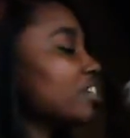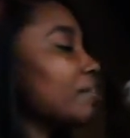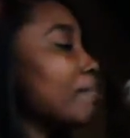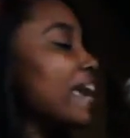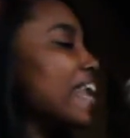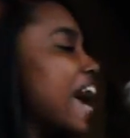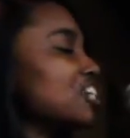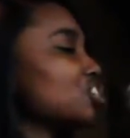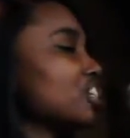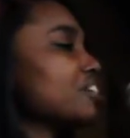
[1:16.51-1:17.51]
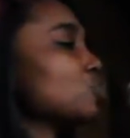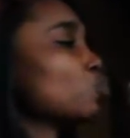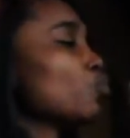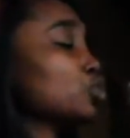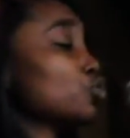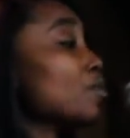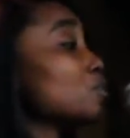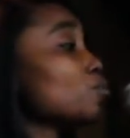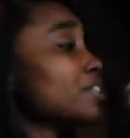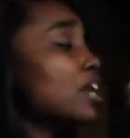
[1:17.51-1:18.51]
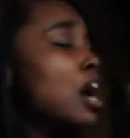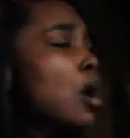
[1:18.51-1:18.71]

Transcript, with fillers: of a man I share shores with.